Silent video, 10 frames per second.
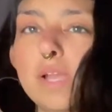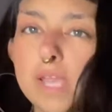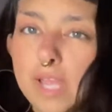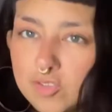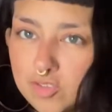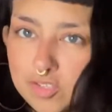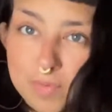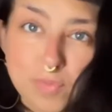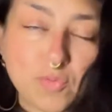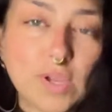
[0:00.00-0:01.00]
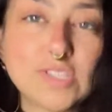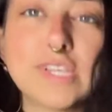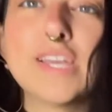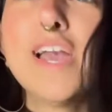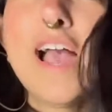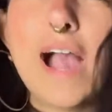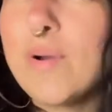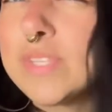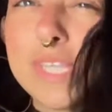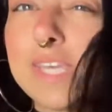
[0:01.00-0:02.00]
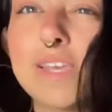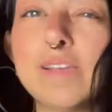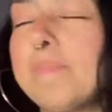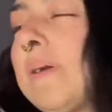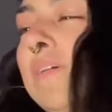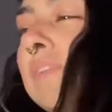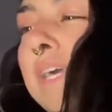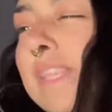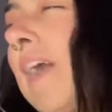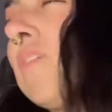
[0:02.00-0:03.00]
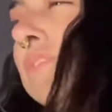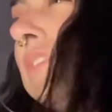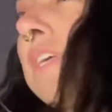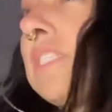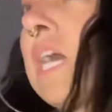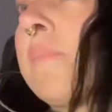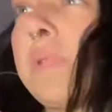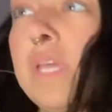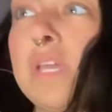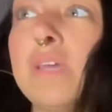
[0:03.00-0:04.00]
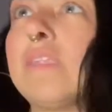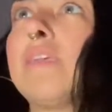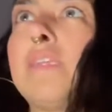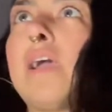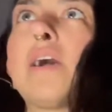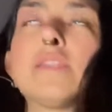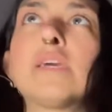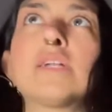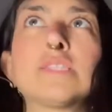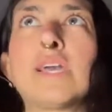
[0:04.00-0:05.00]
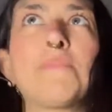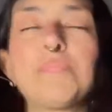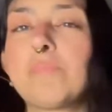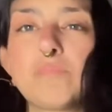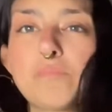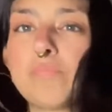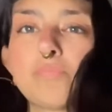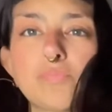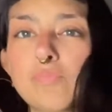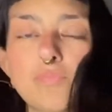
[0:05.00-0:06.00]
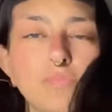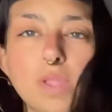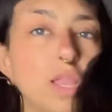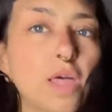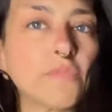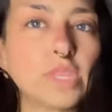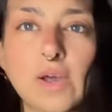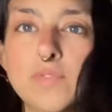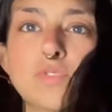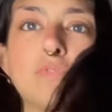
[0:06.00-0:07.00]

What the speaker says: Cancer, Sun, Moon, Rising. I was thinking about like the houses that it's happening in. Yeah, I think it's like 11th house